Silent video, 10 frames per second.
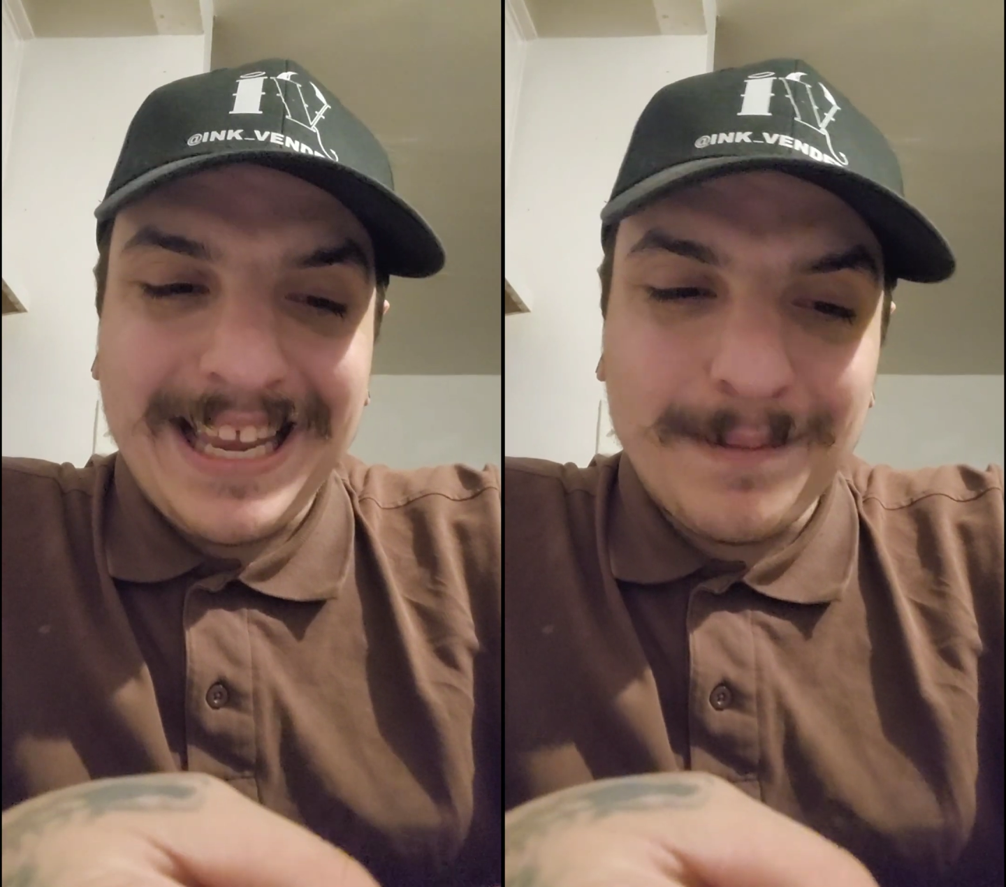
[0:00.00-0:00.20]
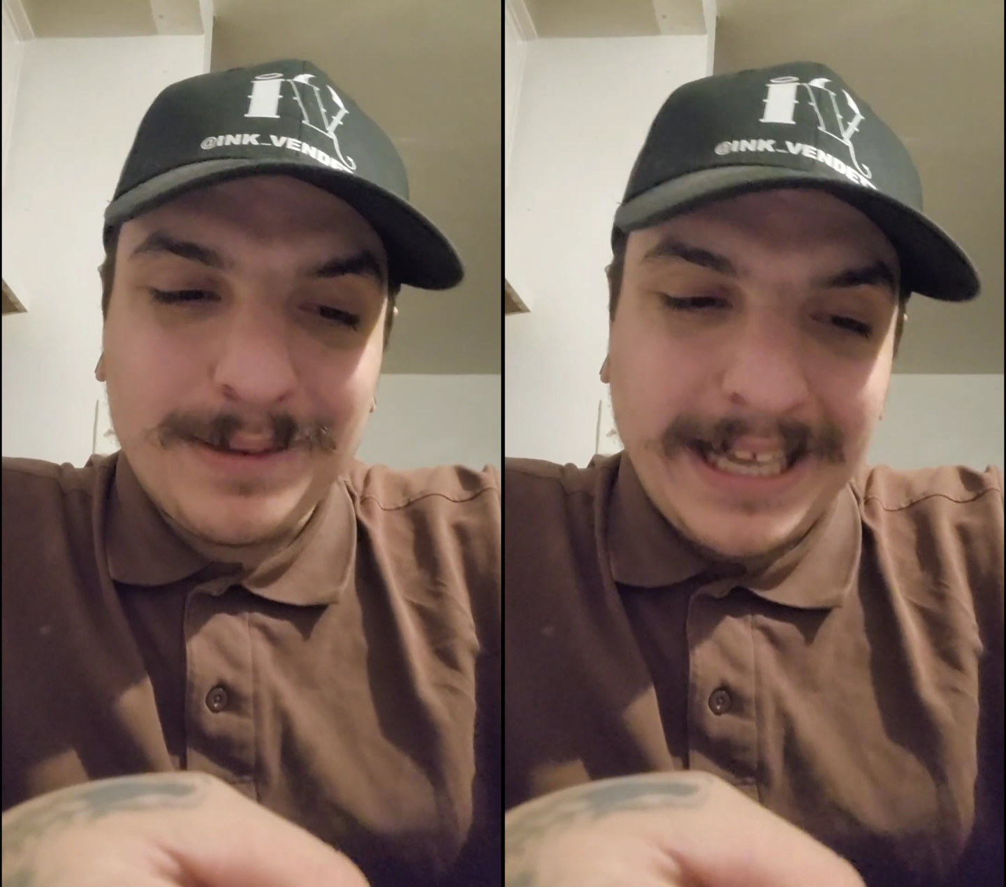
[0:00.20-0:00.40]

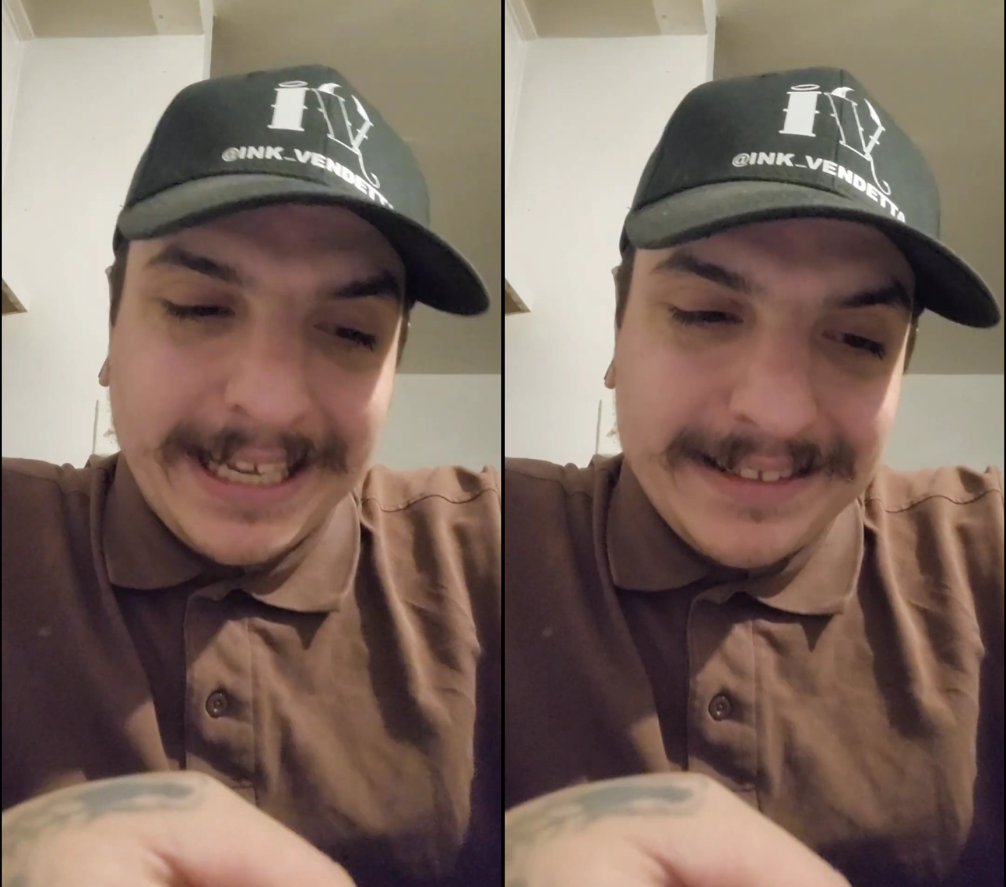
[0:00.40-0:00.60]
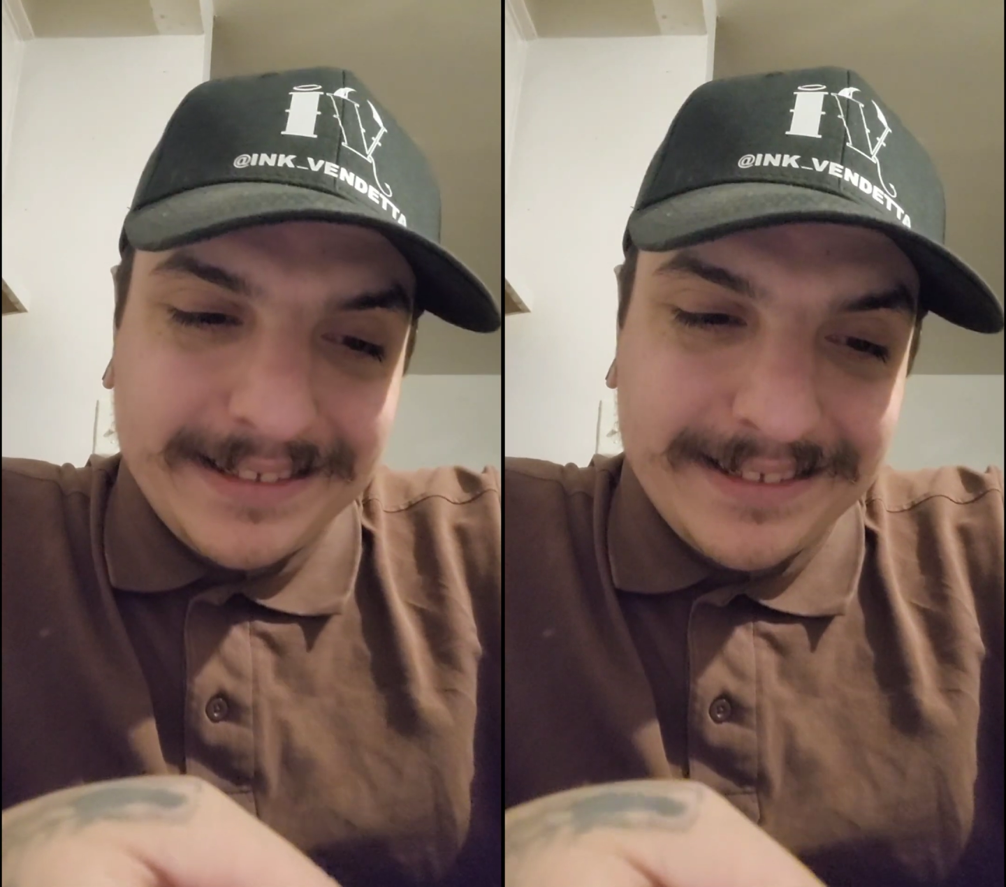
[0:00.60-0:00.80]
in a
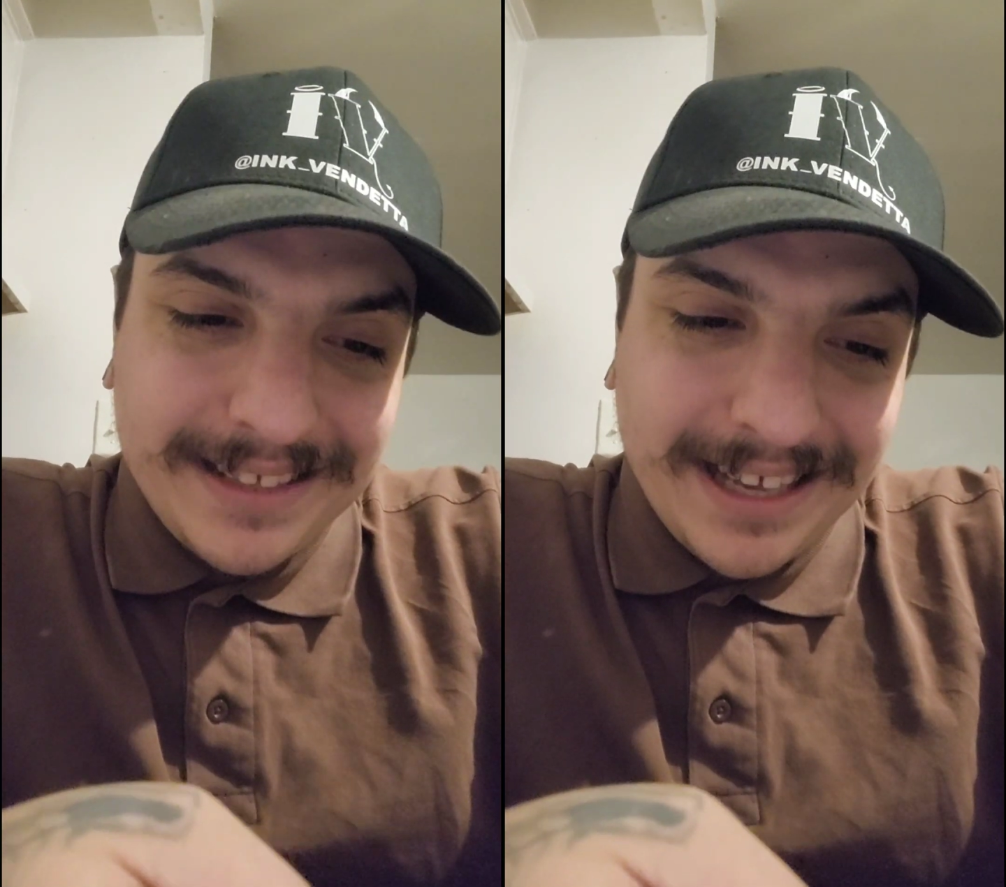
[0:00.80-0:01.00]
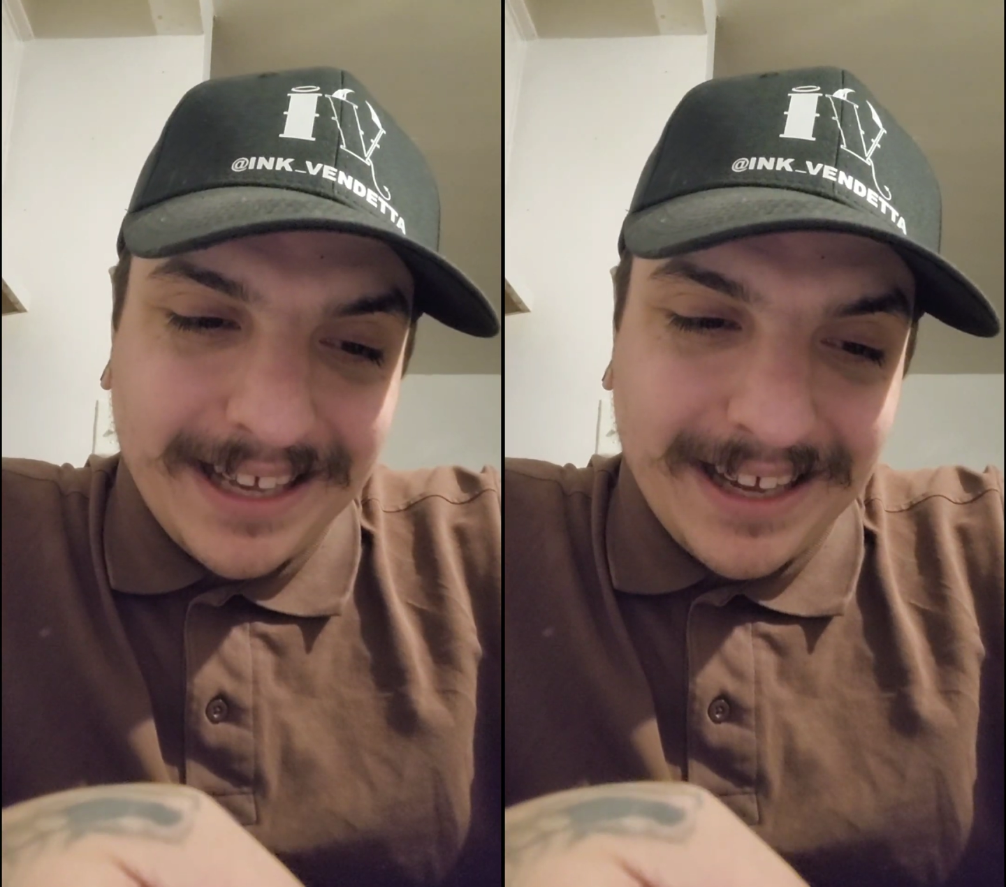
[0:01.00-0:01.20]
place